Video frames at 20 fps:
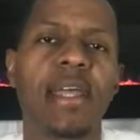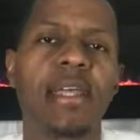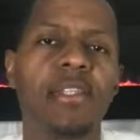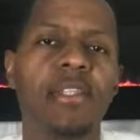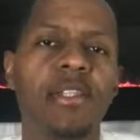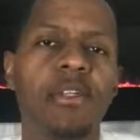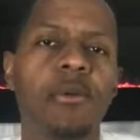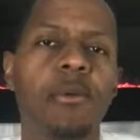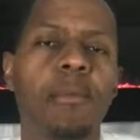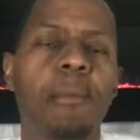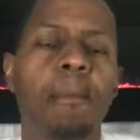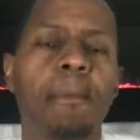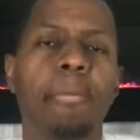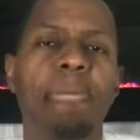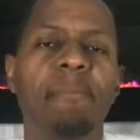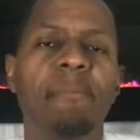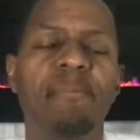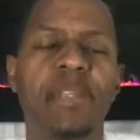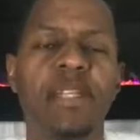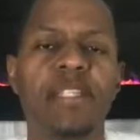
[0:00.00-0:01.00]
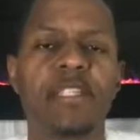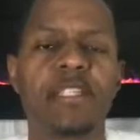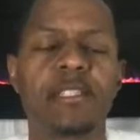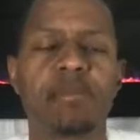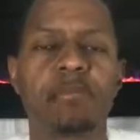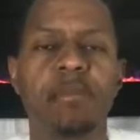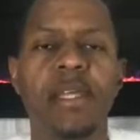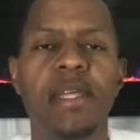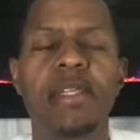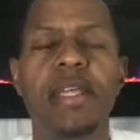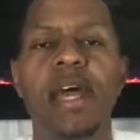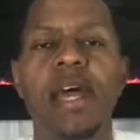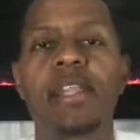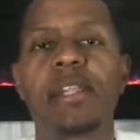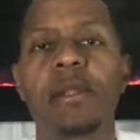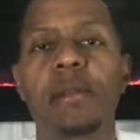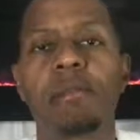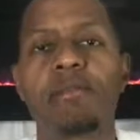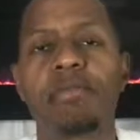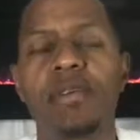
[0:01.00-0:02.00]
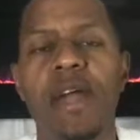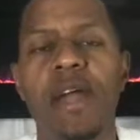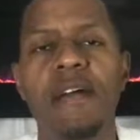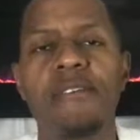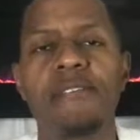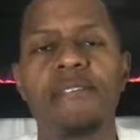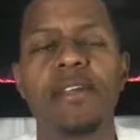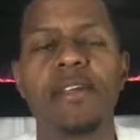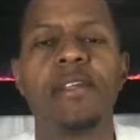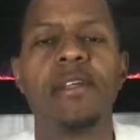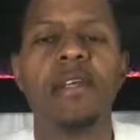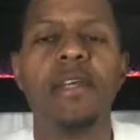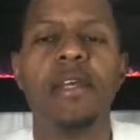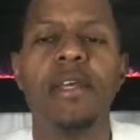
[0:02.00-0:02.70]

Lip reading: and do is spend out of the profit.